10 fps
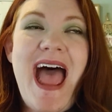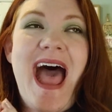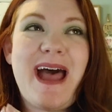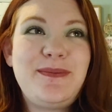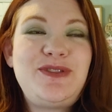
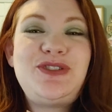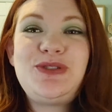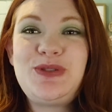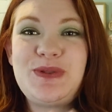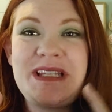
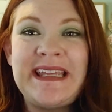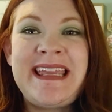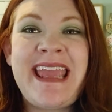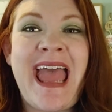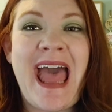absolutely
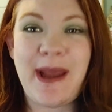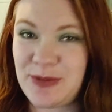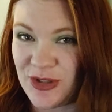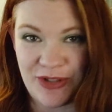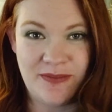
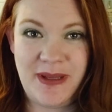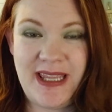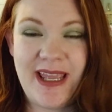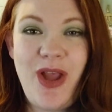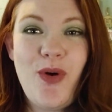captured
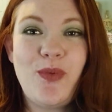me.